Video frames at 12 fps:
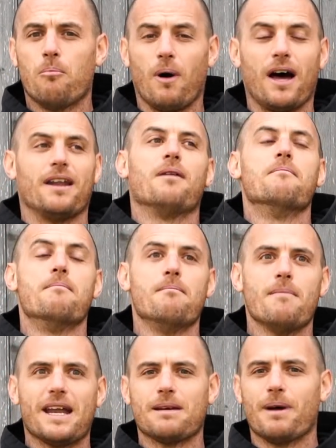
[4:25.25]
But
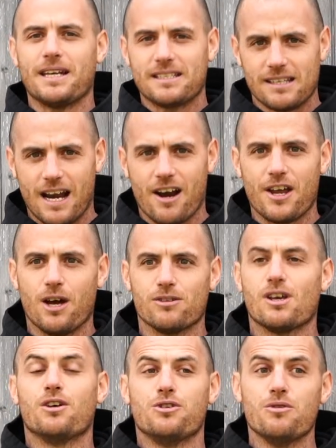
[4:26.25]
many, many
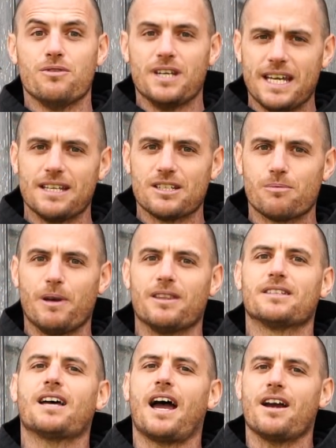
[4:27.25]
scenarios, you need to spin
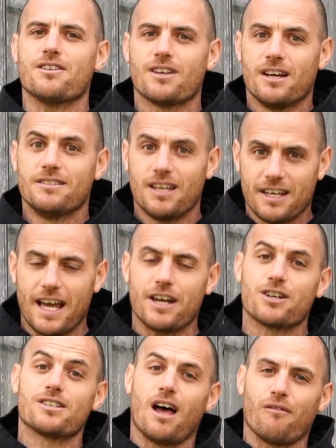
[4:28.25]
the tires to get
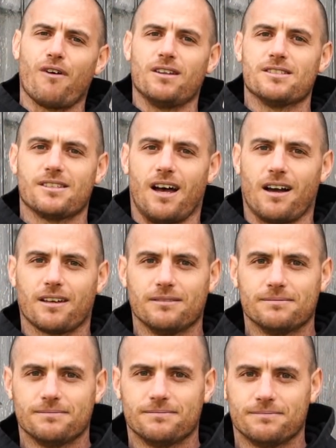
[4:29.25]
yourself unstuck.
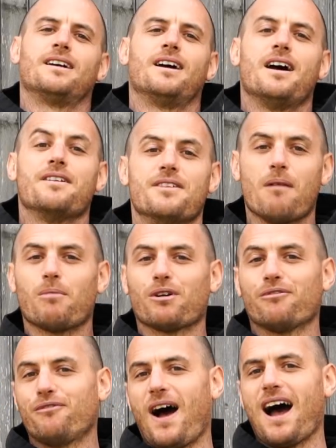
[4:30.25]
Number
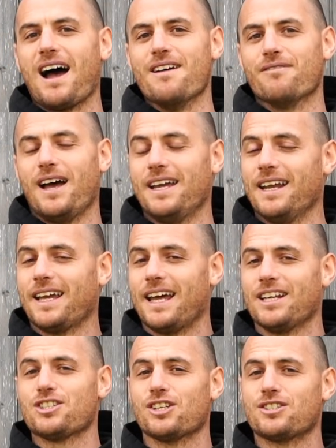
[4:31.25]
five, and again,
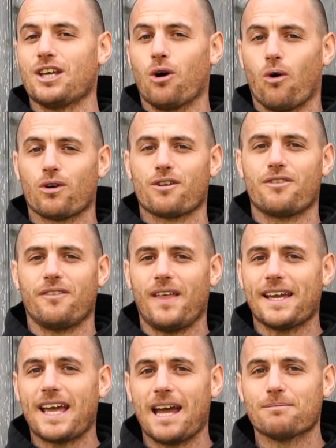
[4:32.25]
in just the order that they
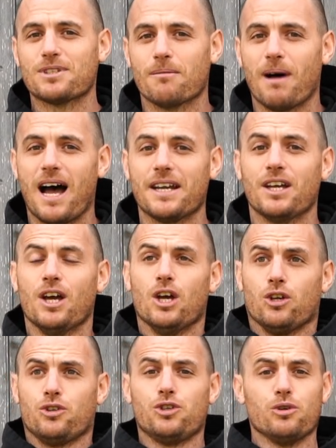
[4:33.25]
came to mind,
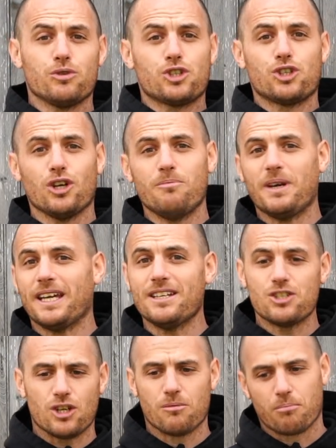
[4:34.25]
you should be
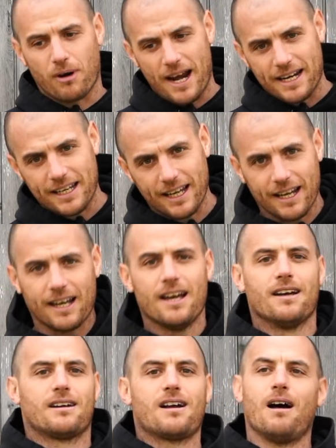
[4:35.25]
engine braking
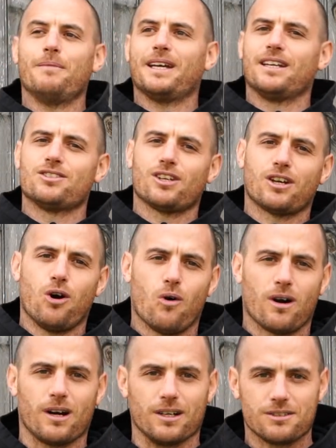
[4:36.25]
coming into
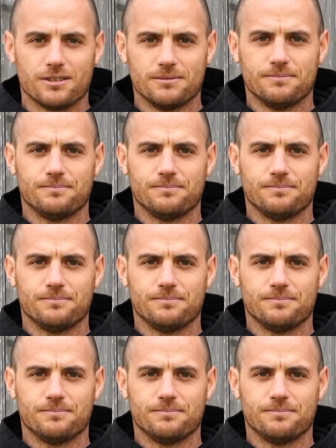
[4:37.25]
corners.